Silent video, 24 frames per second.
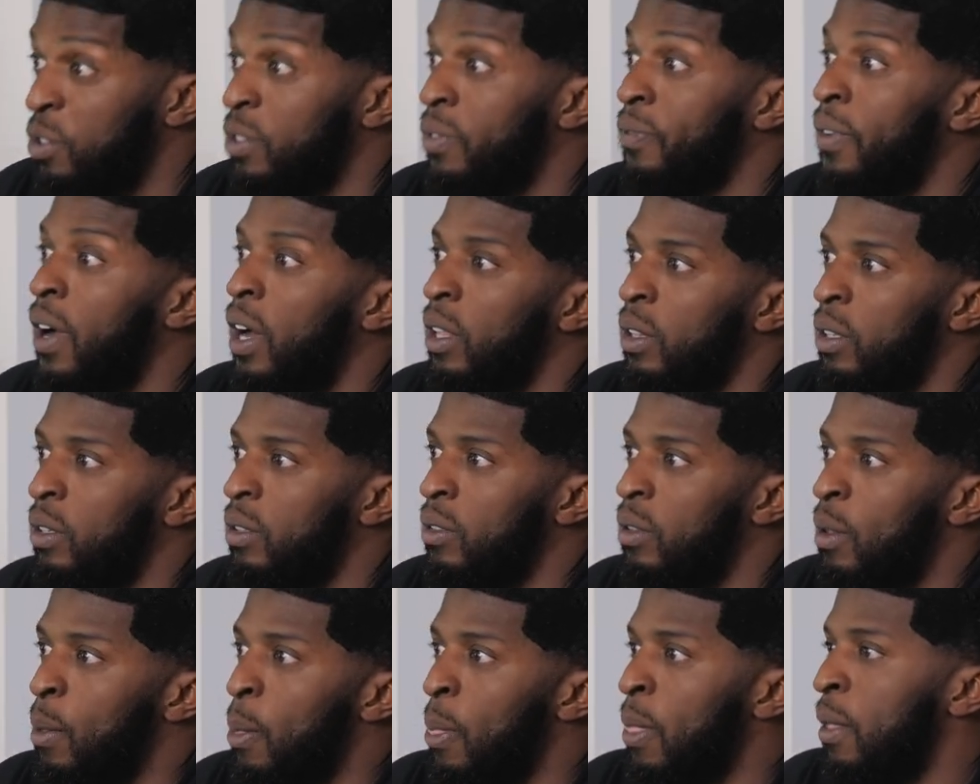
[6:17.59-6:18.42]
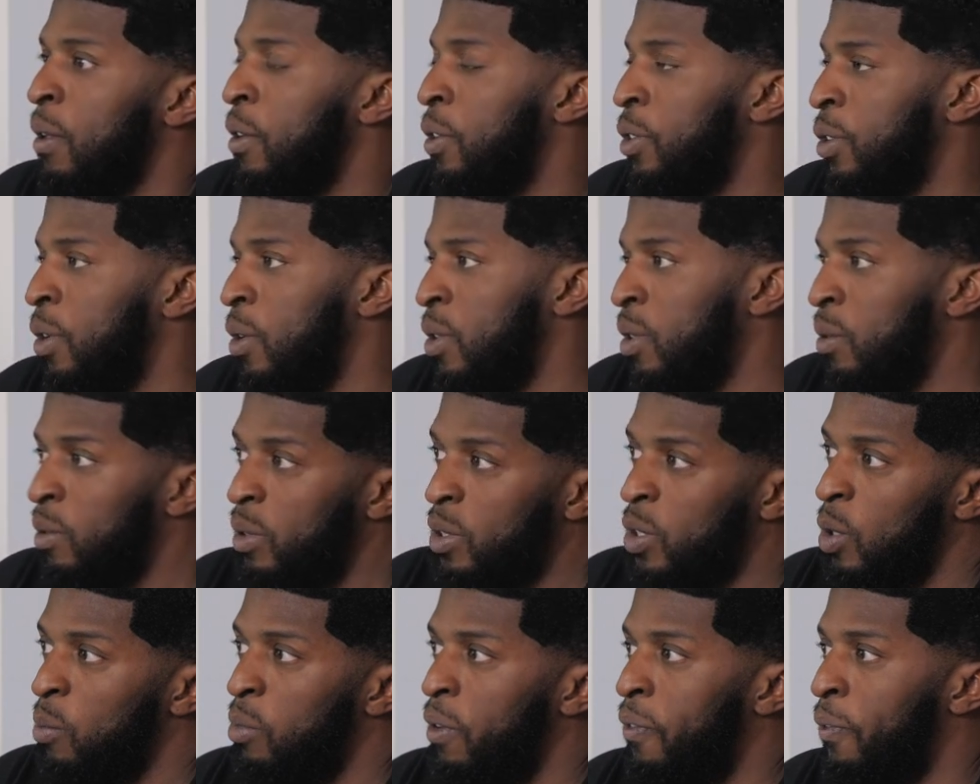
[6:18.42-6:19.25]
follow.
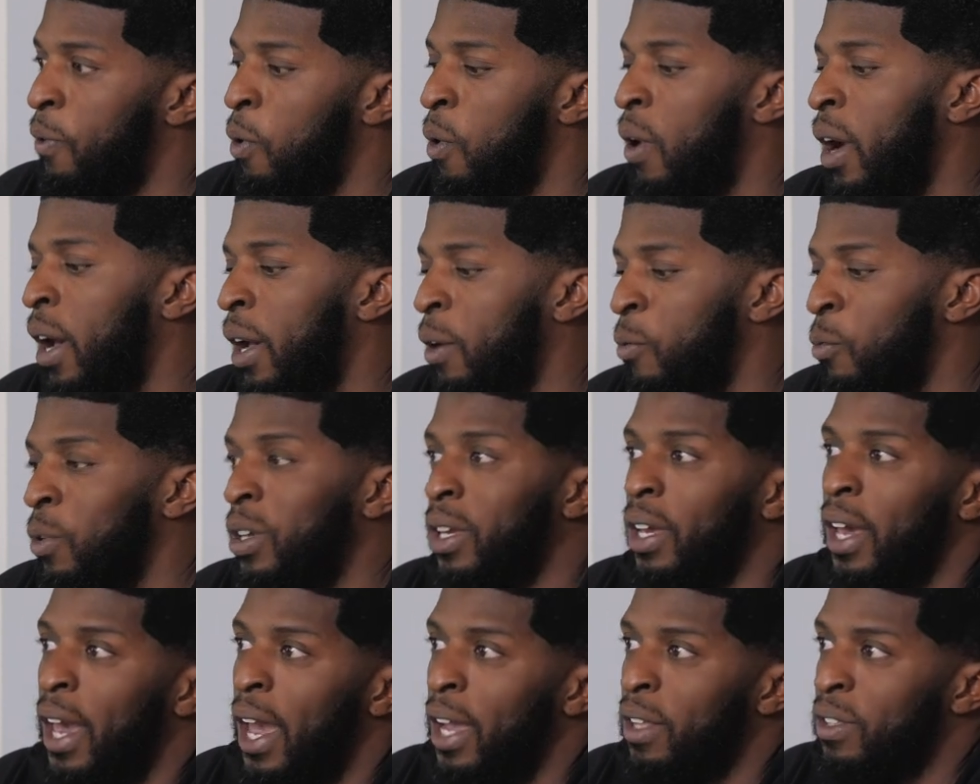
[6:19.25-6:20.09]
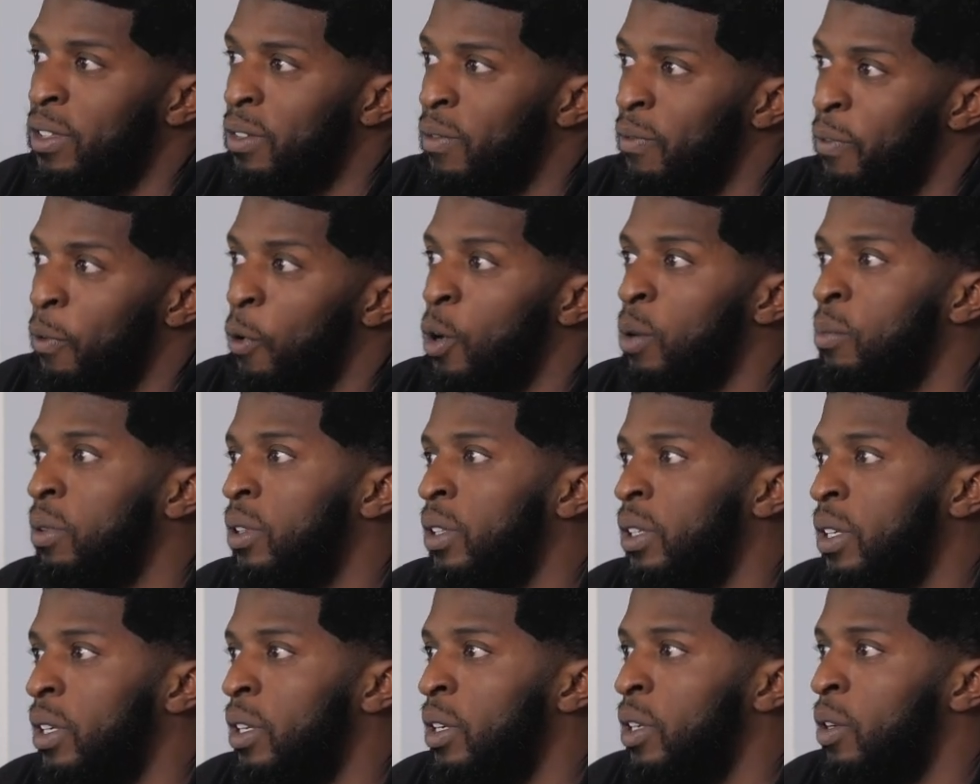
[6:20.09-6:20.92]
So before I react
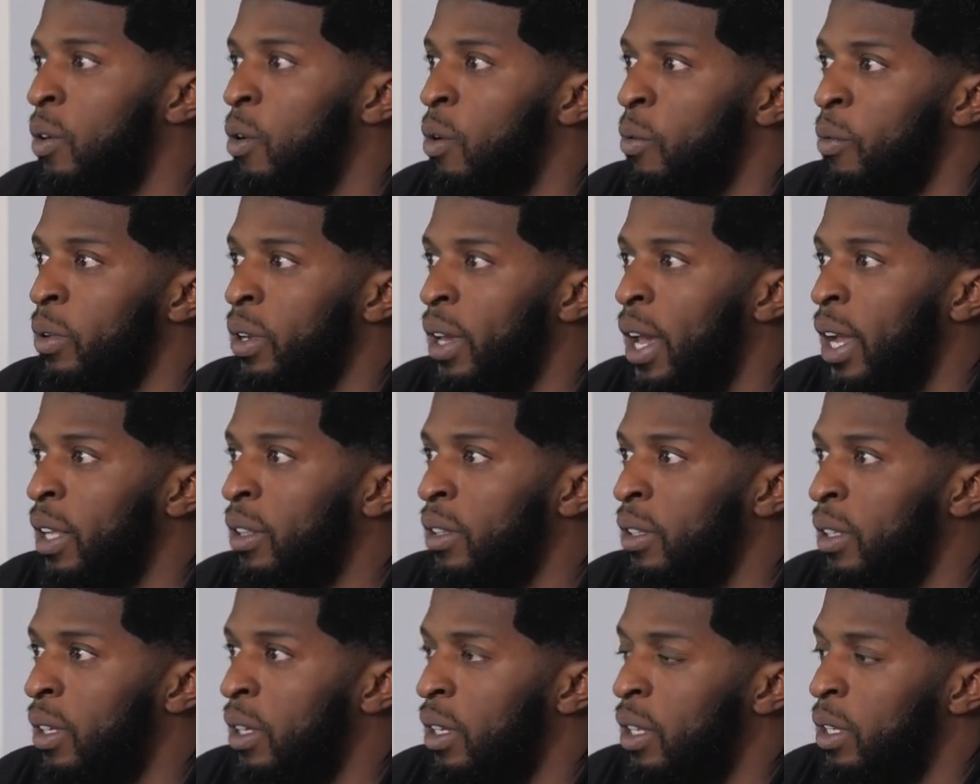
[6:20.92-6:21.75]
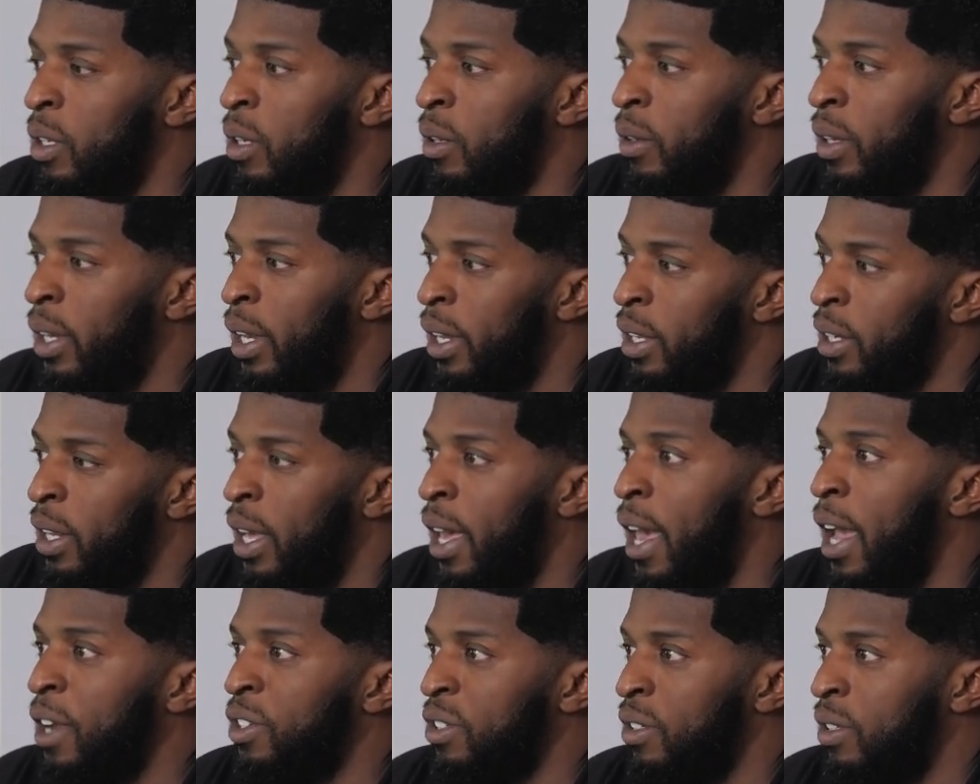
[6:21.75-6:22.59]
verbally or react, in an
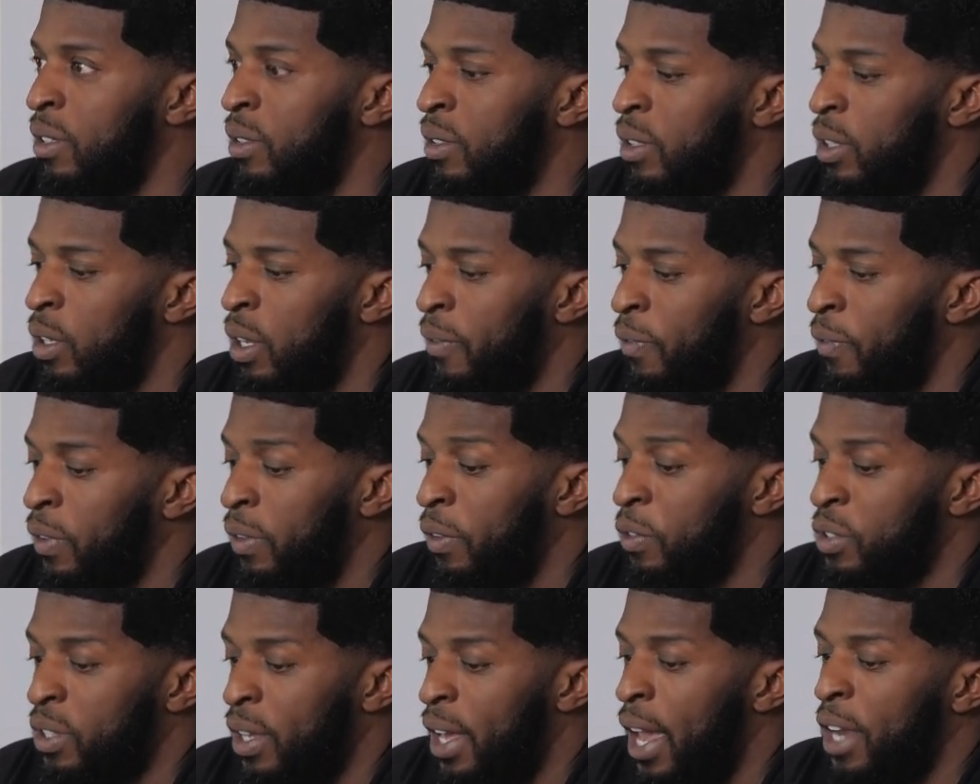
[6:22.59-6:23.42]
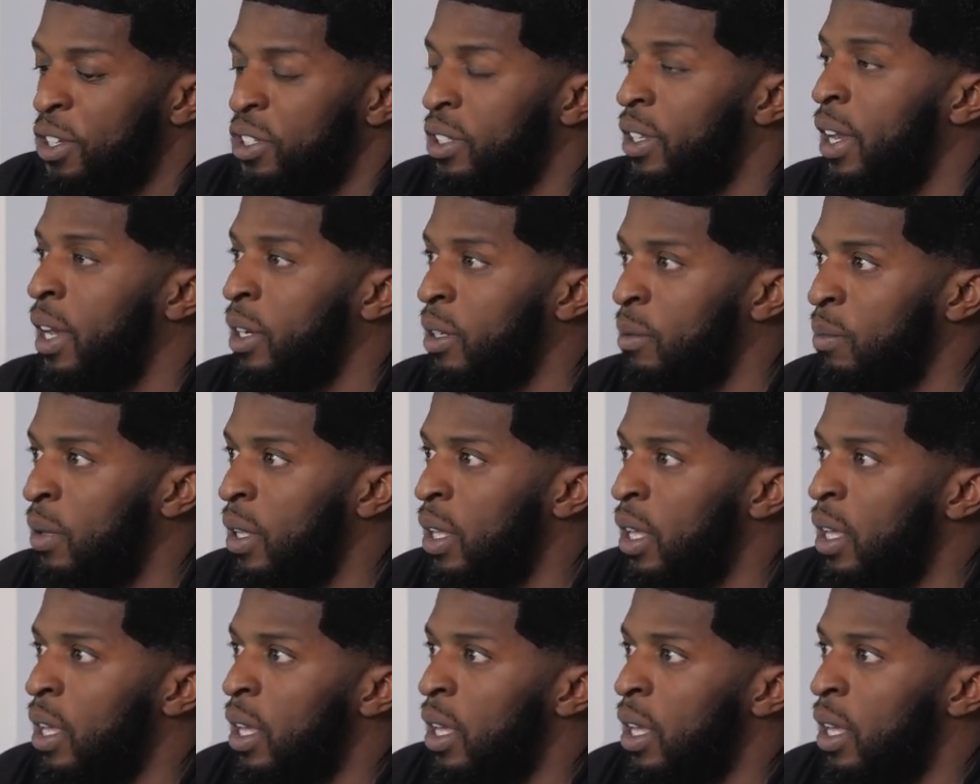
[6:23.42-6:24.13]
action, if there's an action item,